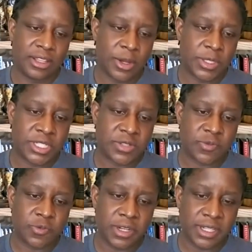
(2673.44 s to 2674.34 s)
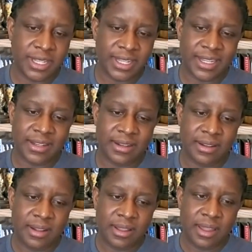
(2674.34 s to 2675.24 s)
you know, just really
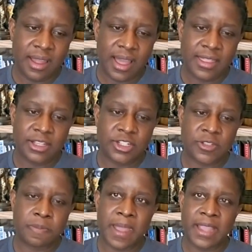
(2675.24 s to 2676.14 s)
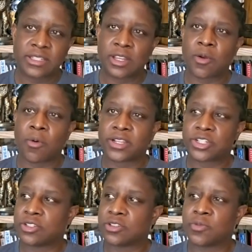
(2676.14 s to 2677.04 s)
I think it's just basic
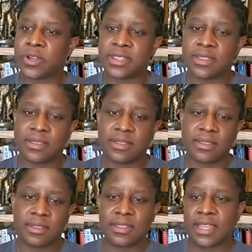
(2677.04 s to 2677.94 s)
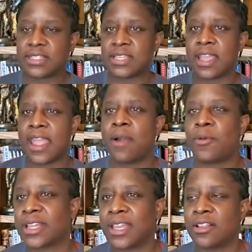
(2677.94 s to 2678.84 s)
questions when they say, "Hey, I
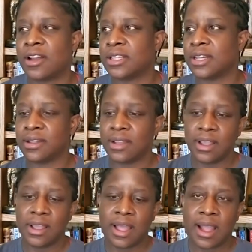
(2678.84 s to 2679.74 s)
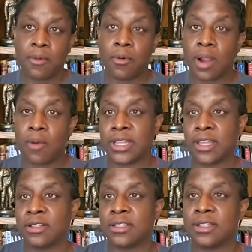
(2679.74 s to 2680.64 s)
want to get on a I, I want to
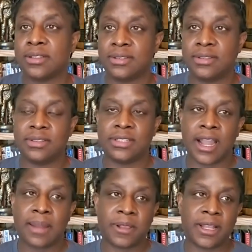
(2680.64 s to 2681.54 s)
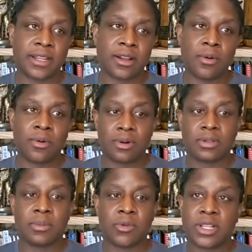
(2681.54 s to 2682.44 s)
get on a diet plan." I go,
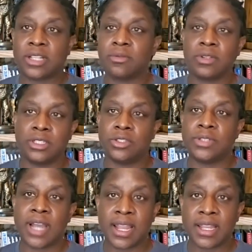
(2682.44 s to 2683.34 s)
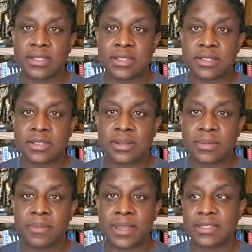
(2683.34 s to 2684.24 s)
"Number one, I don't really do diets
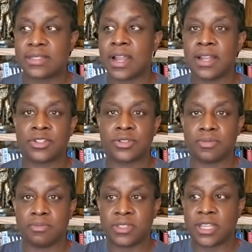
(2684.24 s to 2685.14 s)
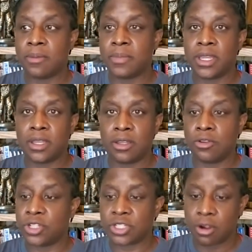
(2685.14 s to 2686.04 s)
because diets tell me you
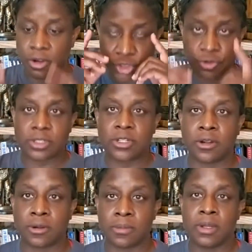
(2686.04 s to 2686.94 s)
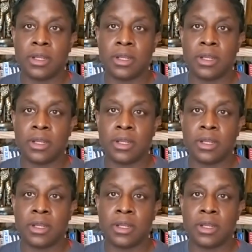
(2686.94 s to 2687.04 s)
just are short term.